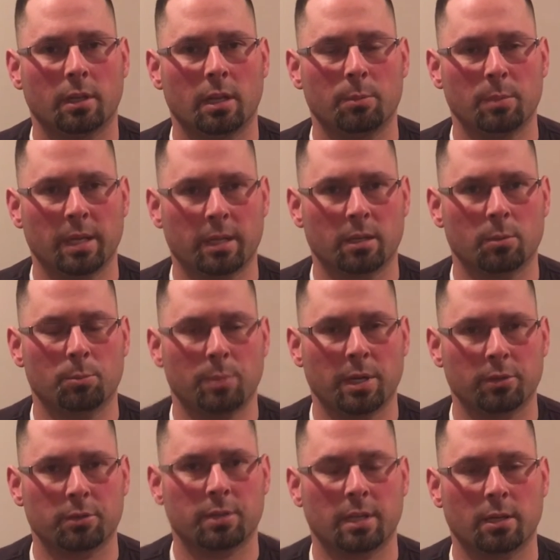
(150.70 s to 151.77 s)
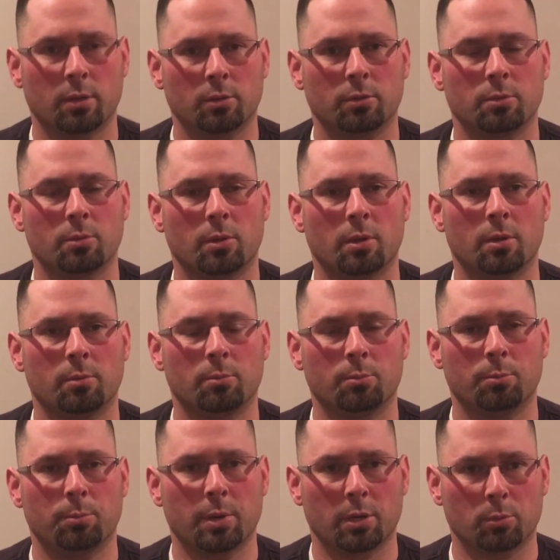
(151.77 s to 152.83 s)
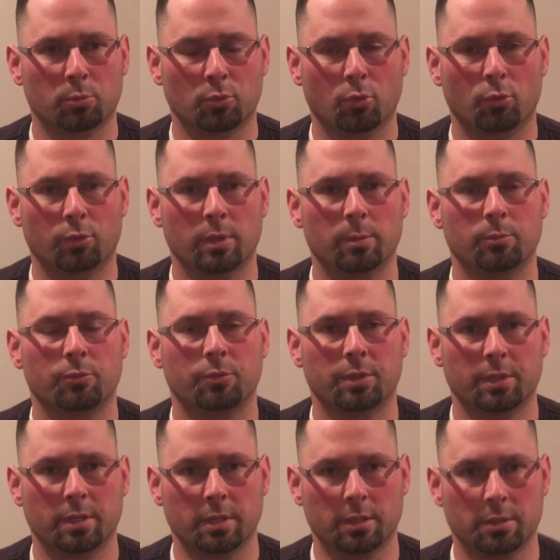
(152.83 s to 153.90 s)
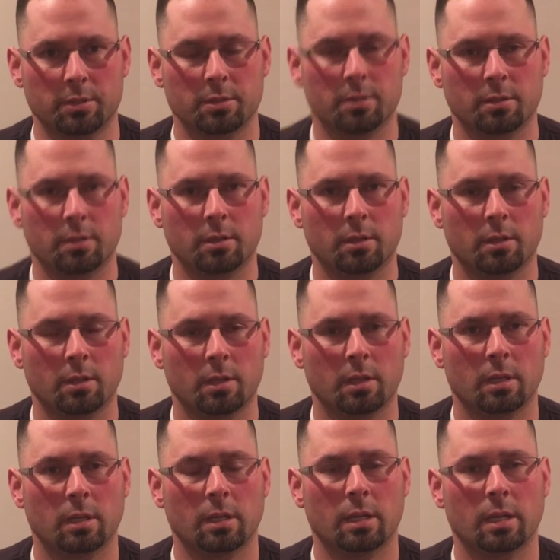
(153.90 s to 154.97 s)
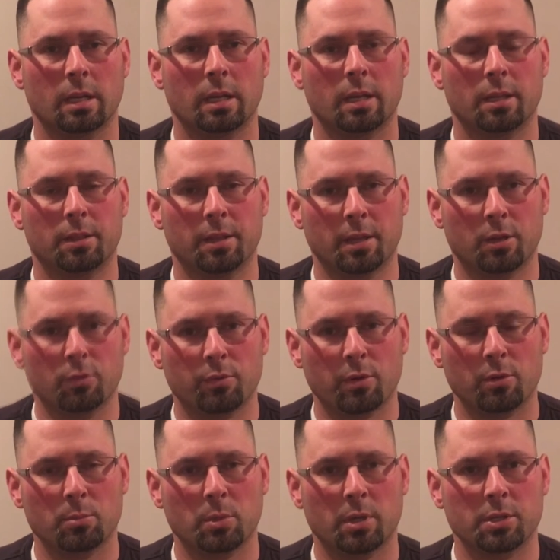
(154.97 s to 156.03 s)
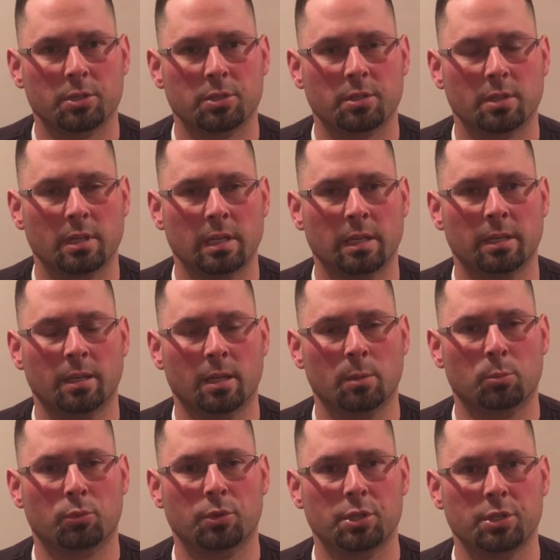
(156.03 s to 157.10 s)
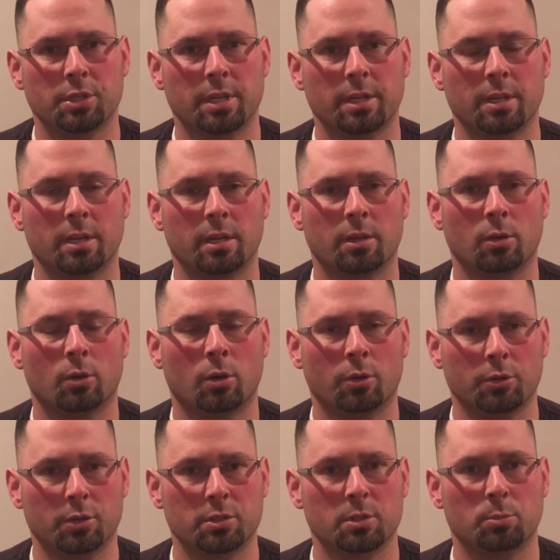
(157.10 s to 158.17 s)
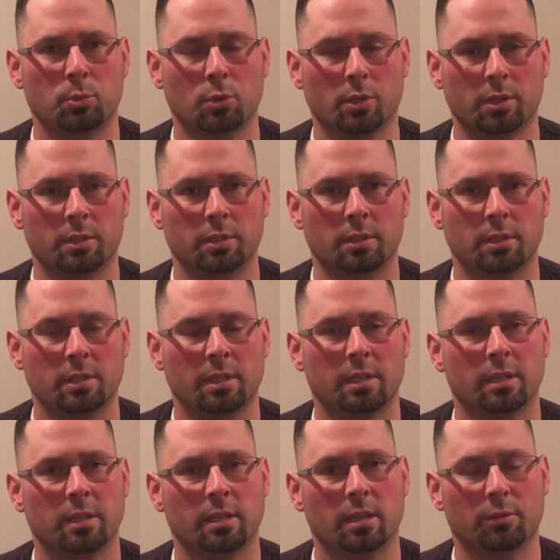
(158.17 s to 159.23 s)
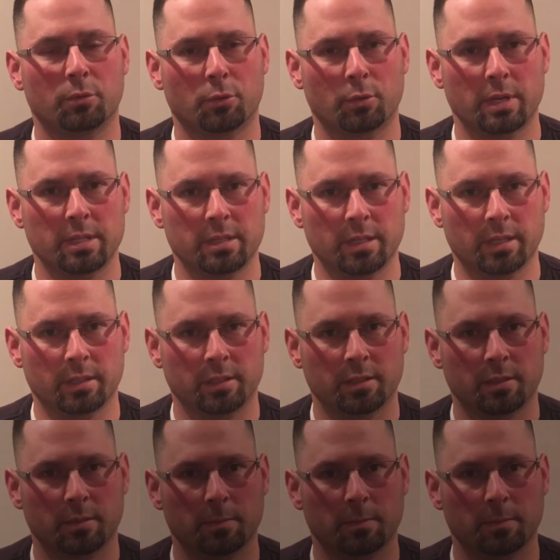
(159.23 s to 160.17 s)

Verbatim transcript: and make it a better town and better program for the kids. Thank you very much, and I appreciate all your support. Have a great day.